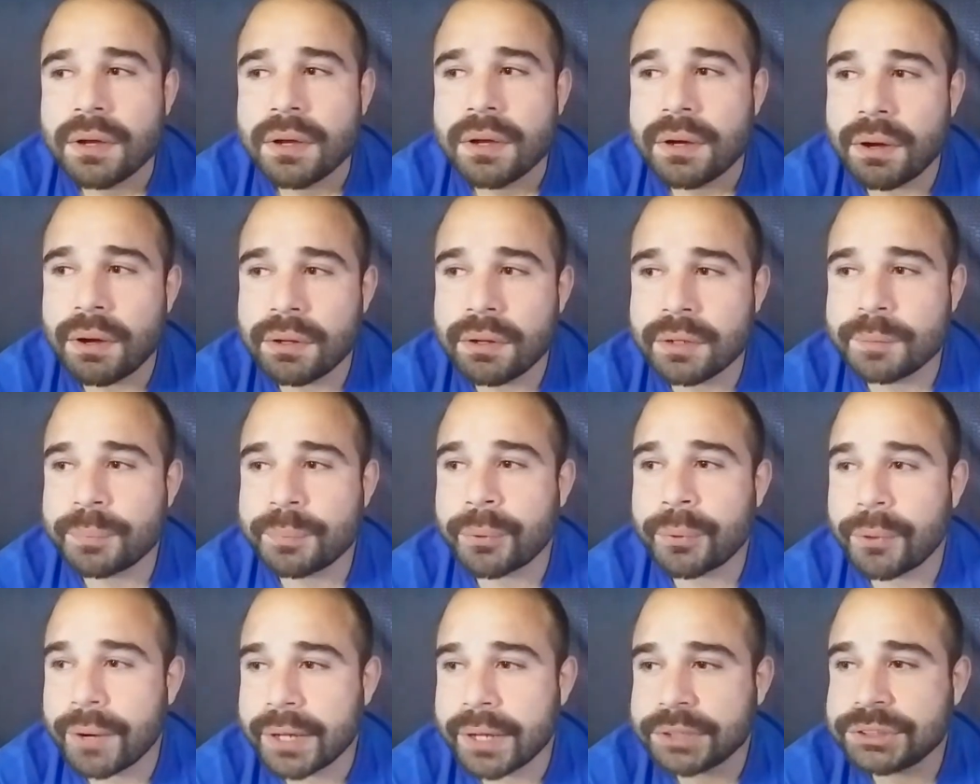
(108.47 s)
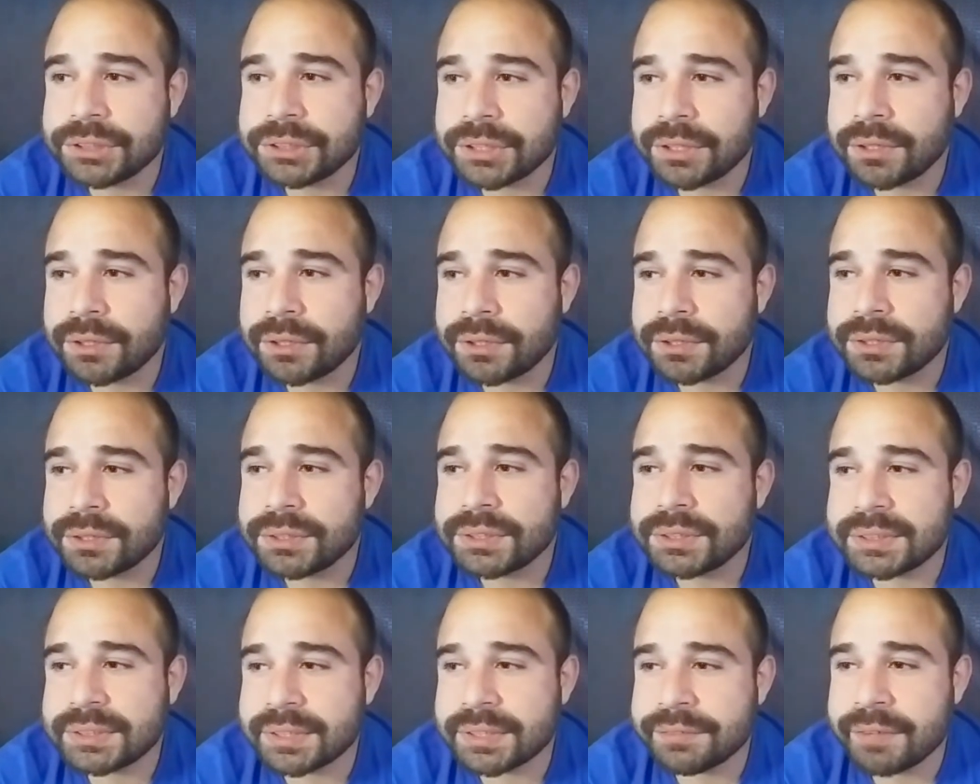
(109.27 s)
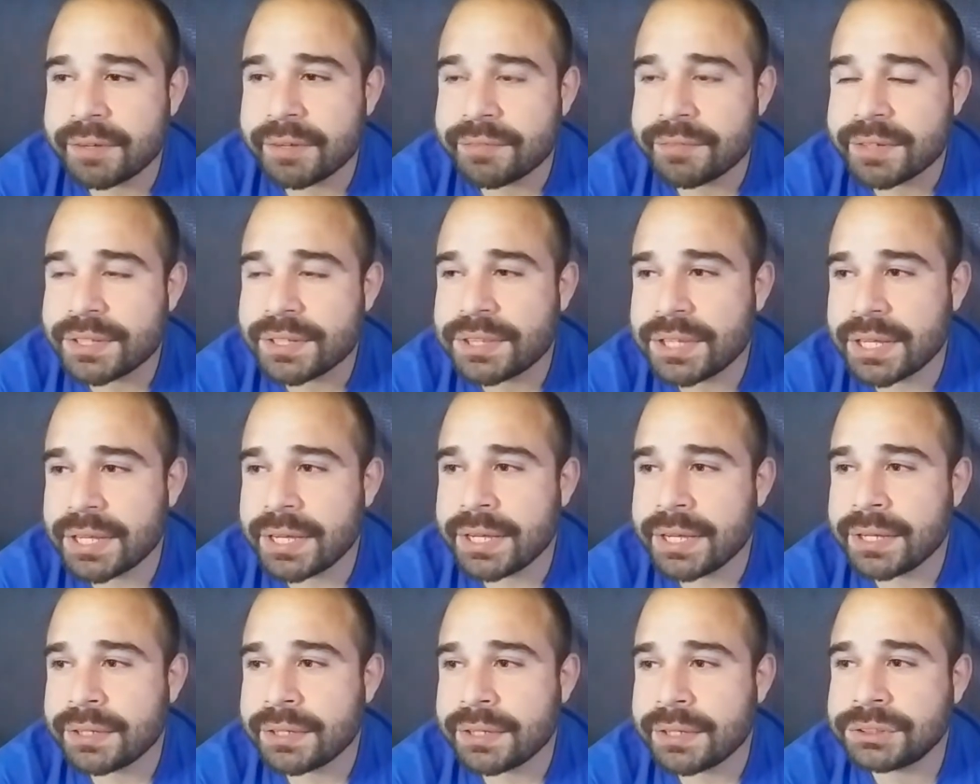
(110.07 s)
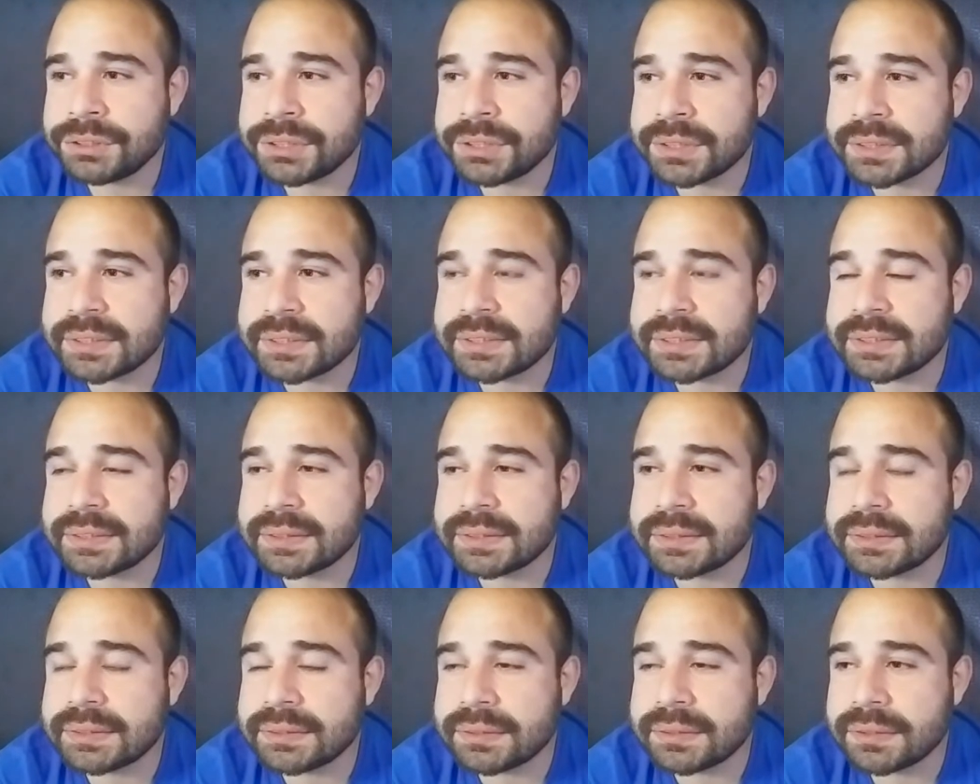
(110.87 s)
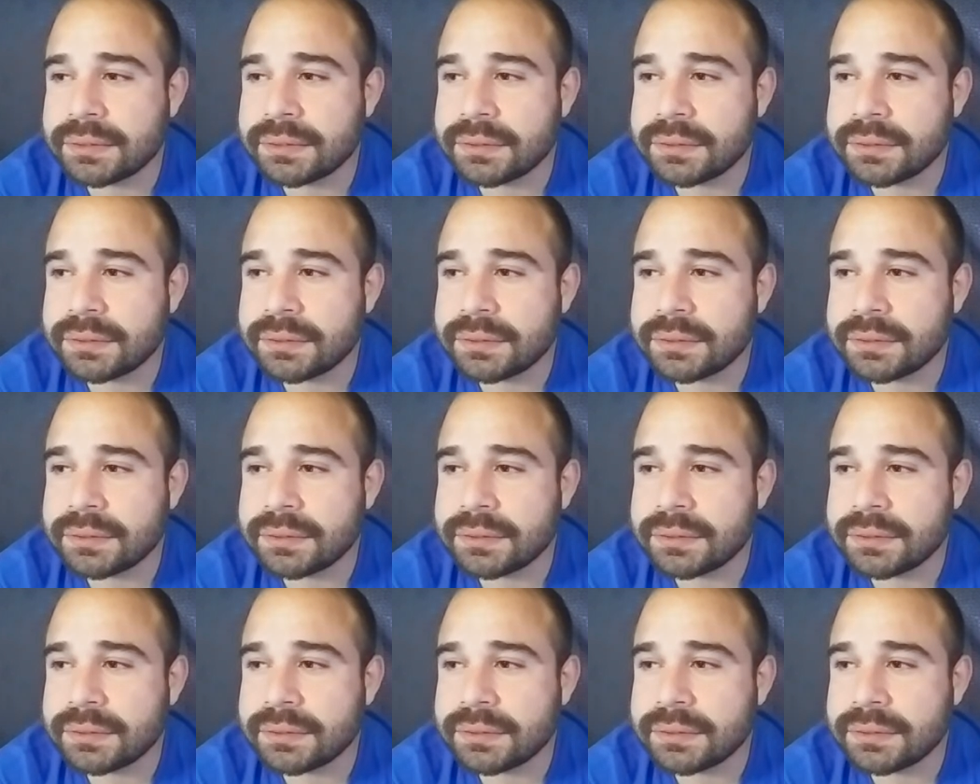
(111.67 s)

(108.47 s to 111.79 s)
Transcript: All the pressures of everything just